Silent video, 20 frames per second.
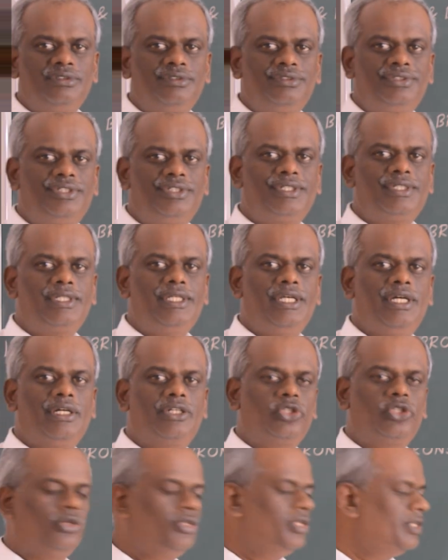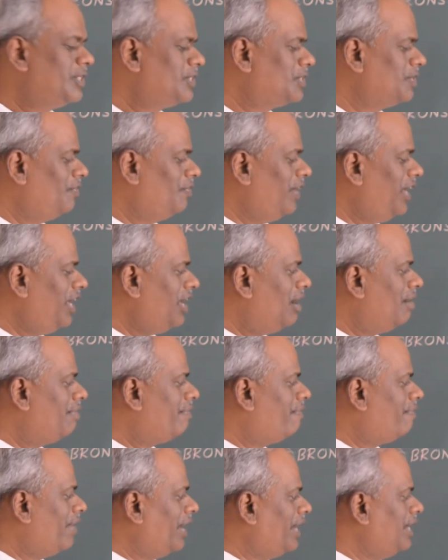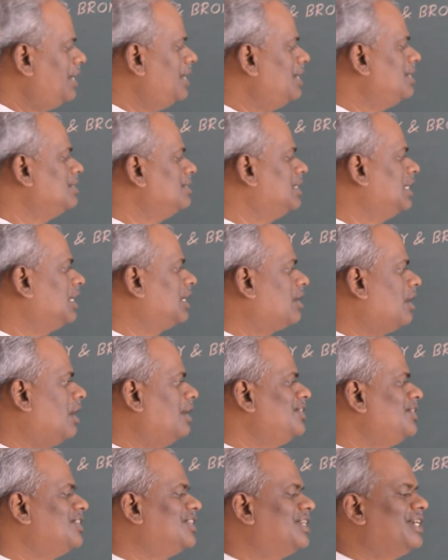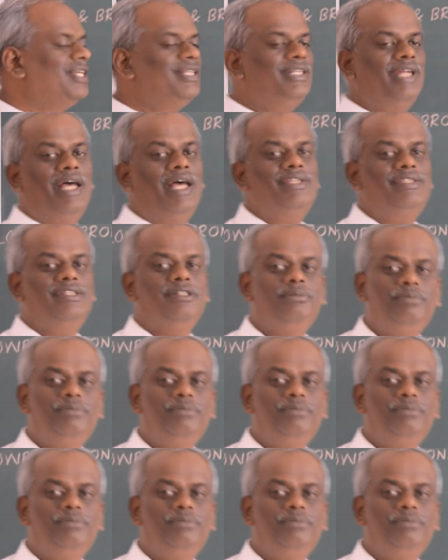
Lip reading: Is it clear? So this is the way of finding the conjugate acid